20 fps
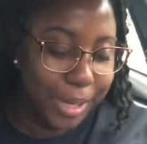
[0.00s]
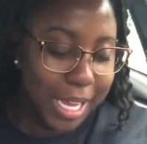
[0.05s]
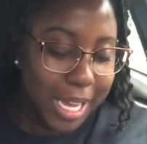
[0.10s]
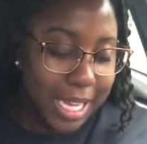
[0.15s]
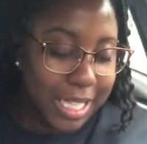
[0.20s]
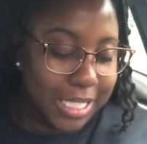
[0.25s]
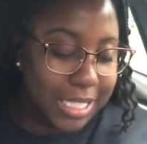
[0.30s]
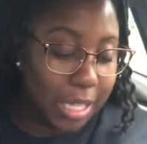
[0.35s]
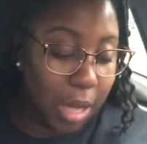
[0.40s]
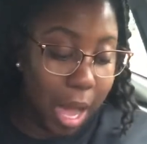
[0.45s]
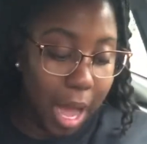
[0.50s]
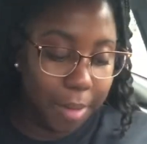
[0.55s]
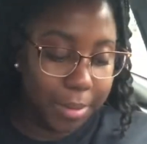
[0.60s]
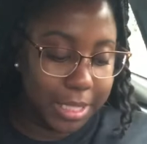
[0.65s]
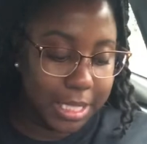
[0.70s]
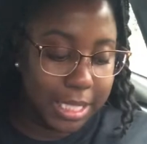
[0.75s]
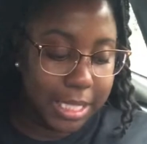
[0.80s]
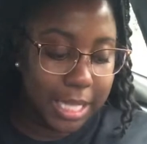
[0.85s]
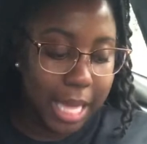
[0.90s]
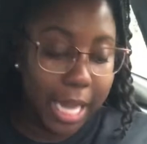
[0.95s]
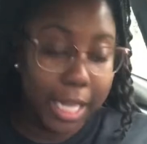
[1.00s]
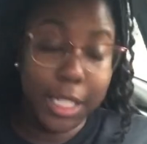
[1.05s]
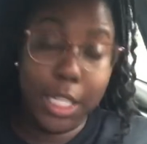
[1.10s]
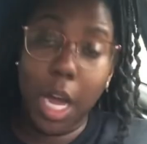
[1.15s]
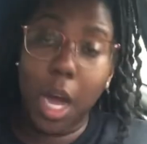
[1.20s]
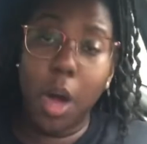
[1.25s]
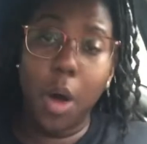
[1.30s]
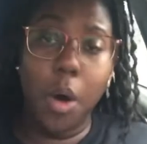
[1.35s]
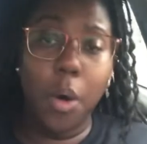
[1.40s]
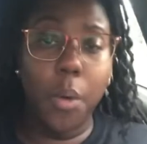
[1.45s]
so I was just like,
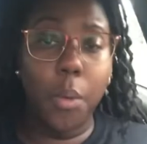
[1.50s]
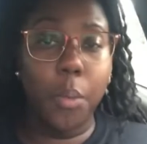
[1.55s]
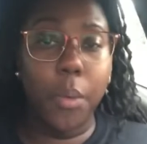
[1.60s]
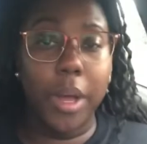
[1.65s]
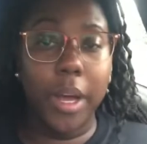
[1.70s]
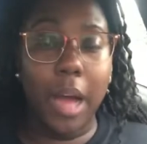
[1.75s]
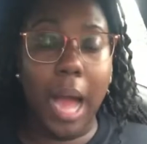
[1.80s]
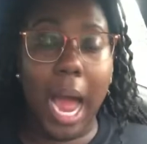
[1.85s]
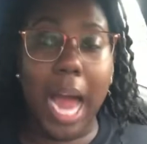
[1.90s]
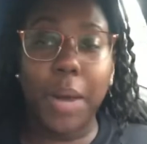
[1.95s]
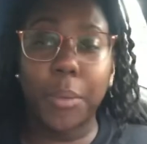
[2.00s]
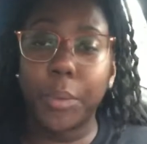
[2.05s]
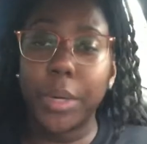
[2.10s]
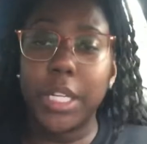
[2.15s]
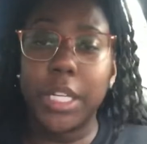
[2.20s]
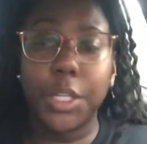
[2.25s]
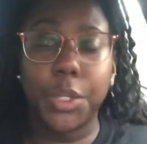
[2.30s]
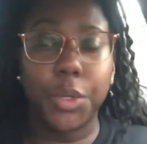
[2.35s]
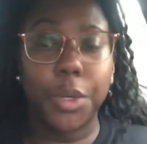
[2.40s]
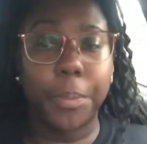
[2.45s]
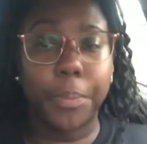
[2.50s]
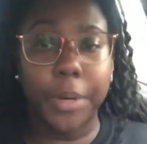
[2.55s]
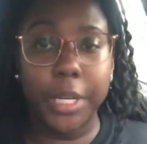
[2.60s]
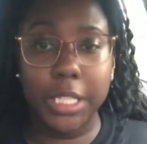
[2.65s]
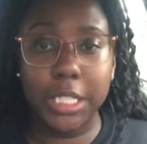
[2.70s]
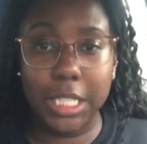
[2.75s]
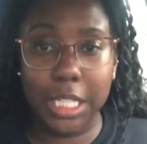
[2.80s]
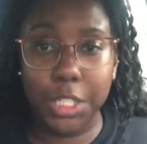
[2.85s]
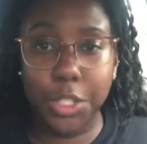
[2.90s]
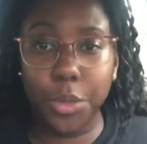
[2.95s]
no, well, I really do
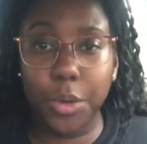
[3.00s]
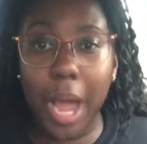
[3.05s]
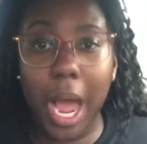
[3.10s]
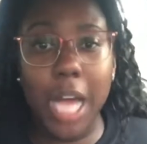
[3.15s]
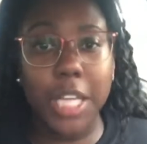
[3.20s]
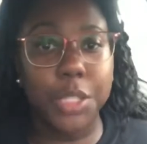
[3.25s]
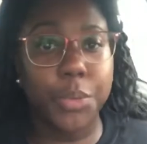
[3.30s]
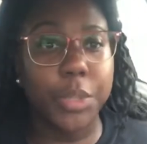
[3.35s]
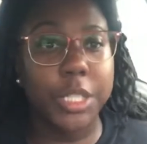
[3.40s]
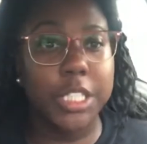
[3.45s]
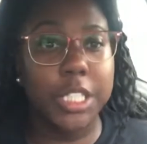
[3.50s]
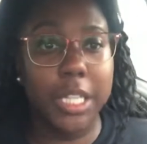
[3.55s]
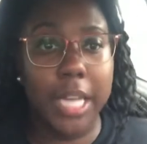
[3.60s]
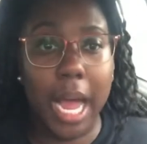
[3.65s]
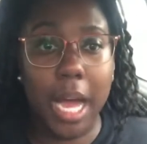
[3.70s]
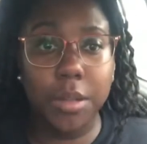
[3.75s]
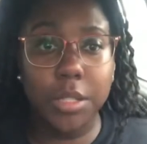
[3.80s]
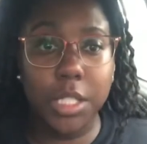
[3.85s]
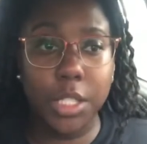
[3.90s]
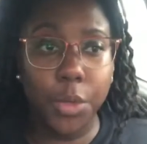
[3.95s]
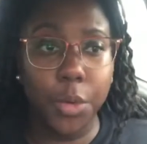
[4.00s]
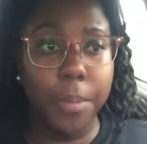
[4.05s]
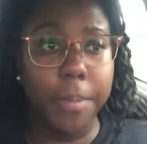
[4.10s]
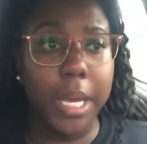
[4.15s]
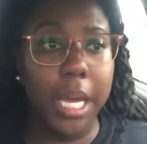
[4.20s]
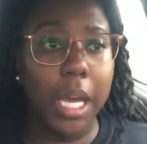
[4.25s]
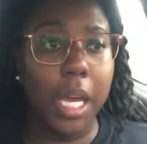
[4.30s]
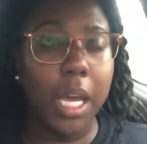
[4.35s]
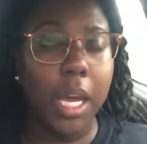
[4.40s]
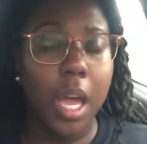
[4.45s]
appreciate you guys reaching out to
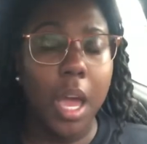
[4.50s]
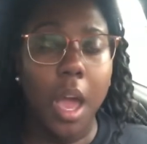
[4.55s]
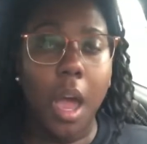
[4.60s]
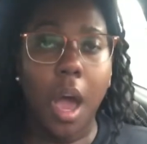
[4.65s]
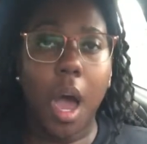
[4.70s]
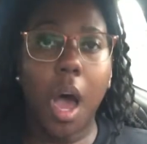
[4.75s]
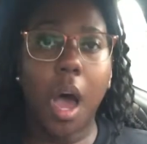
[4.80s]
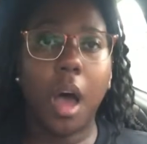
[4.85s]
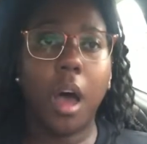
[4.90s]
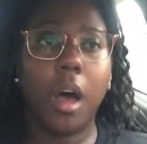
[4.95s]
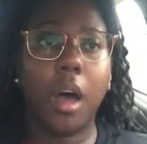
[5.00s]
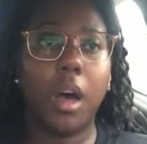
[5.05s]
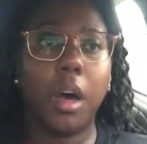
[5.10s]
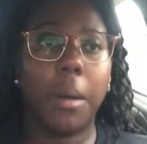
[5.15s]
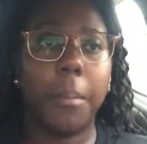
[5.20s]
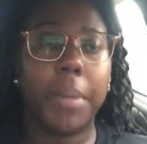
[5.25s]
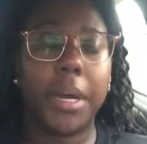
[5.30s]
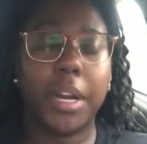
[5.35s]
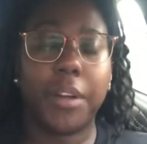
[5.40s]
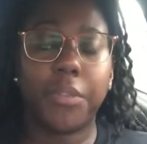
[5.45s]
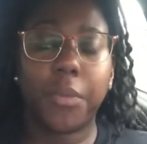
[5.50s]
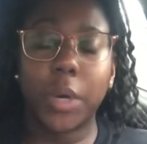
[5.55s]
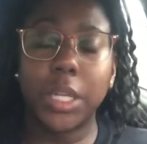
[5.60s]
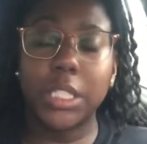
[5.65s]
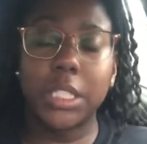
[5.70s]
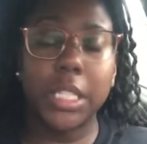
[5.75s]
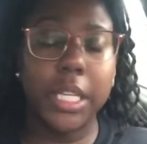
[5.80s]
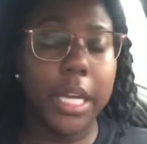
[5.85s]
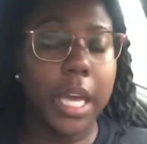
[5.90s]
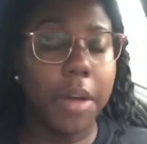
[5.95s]
me. Um, but
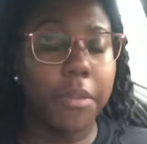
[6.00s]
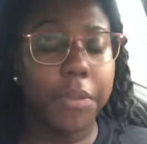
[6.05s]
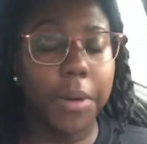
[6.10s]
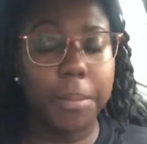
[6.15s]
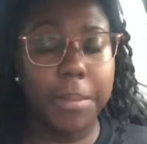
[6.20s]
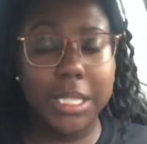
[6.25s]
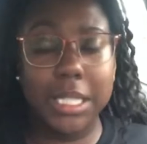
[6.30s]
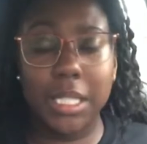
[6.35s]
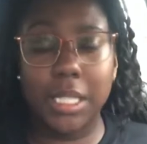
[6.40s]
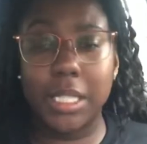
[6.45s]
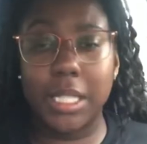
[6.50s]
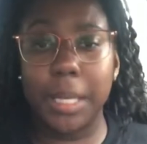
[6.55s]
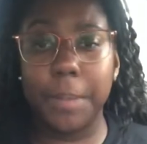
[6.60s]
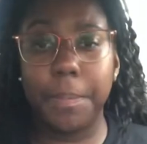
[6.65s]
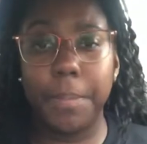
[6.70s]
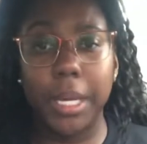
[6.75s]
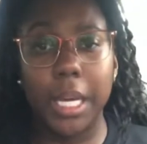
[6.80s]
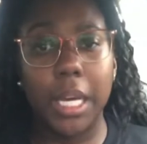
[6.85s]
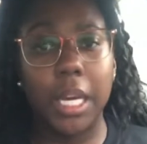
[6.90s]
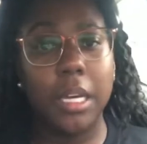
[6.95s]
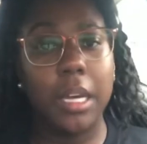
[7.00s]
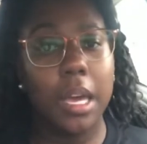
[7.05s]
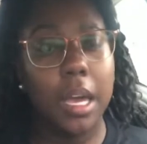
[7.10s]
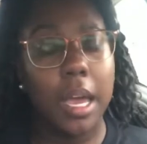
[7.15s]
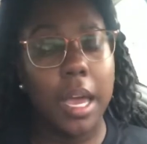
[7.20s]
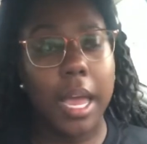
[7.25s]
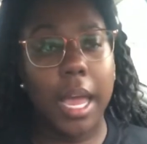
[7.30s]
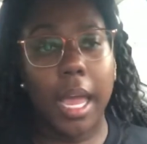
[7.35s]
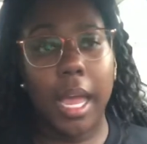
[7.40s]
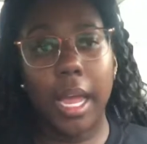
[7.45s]
unfortunately, I'm from Mississippi
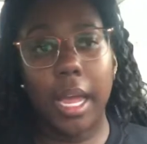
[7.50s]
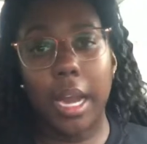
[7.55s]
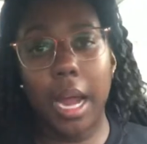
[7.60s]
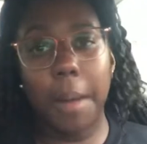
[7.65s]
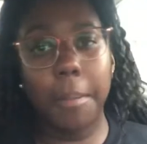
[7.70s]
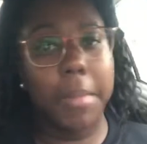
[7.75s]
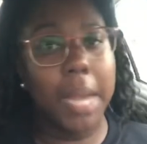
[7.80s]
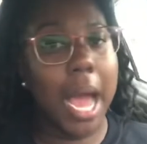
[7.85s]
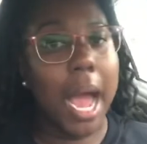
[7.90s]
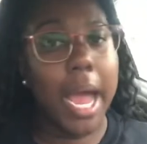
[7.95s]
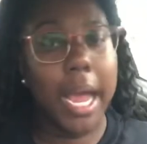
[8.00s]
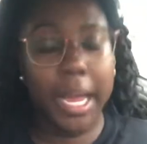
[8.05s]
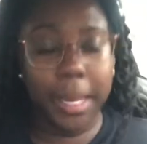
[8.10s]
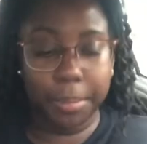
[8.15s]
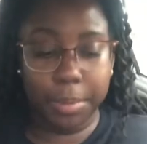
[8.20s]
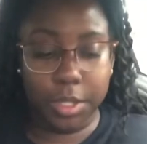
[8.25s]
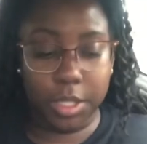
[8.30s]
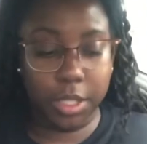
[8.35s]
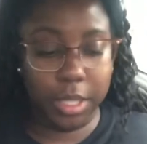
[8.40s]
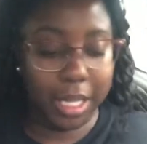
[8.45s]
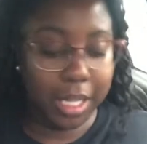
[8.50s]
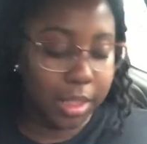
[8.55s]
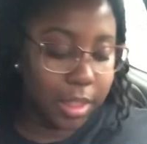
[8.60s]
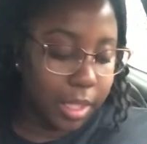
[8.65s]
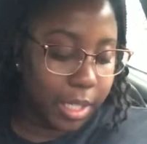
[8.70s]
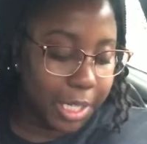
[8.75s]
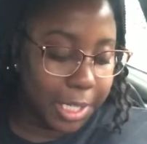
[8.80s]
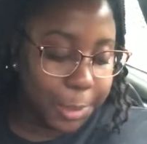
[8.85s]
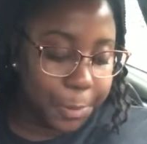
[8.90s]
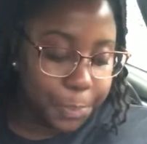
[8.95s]
and I'm not able to get
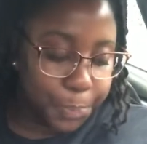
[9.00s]
there